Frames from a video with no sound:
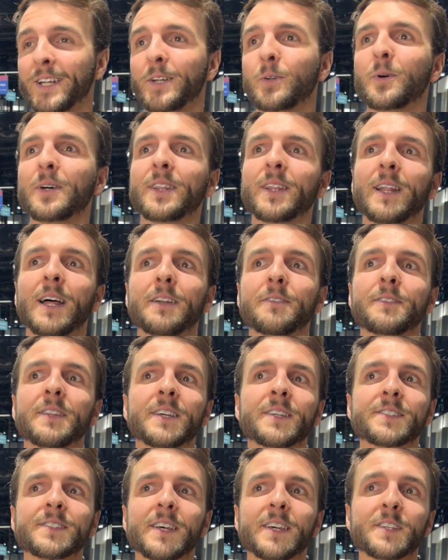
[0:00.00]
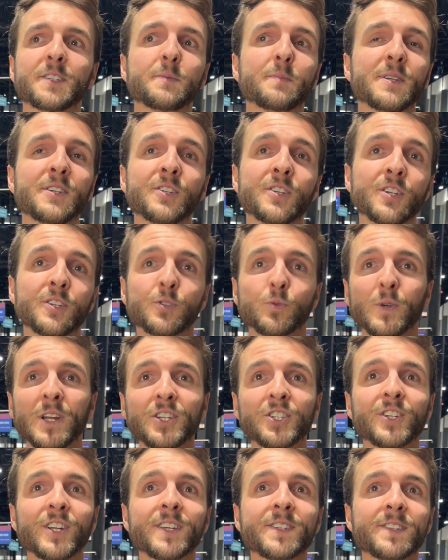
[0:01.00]
with a lot of things like species
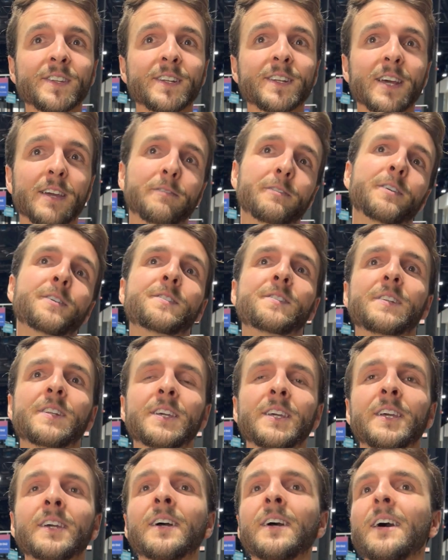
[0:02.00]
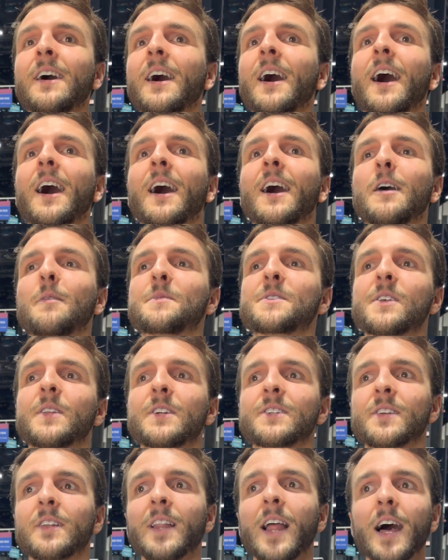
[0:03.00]
richness and diversity. So
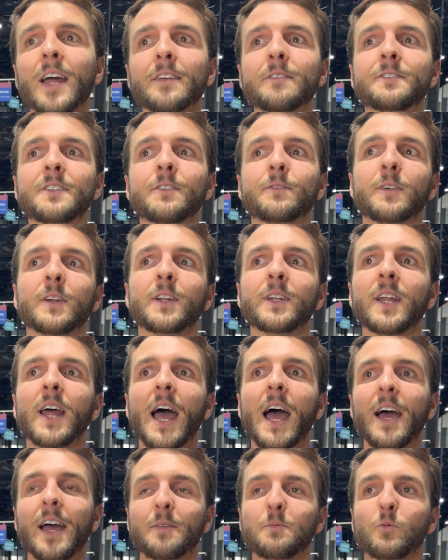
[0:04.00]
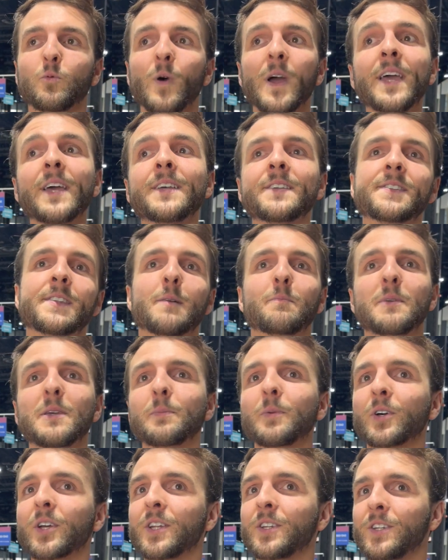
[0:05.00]
there's a lot of different ways that
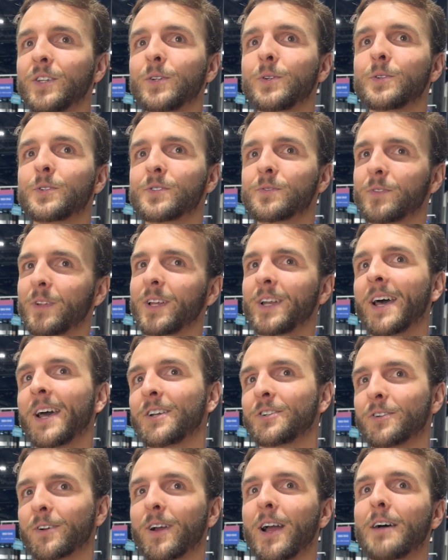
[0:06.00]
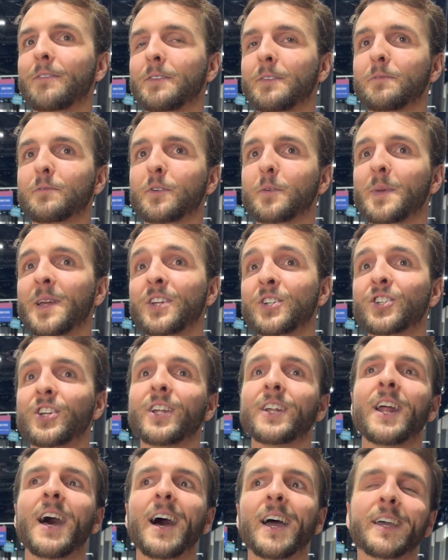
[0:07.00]
people can use flood hydrograph information.
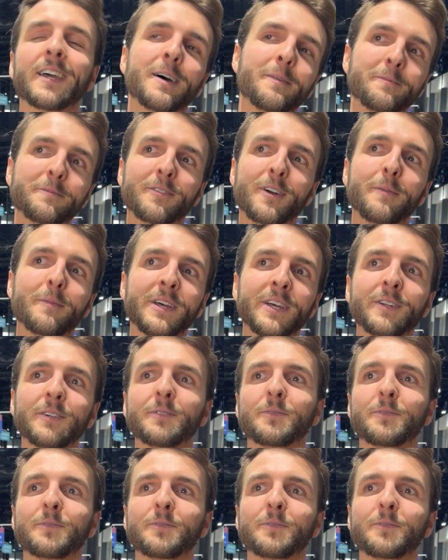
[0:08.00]
I come at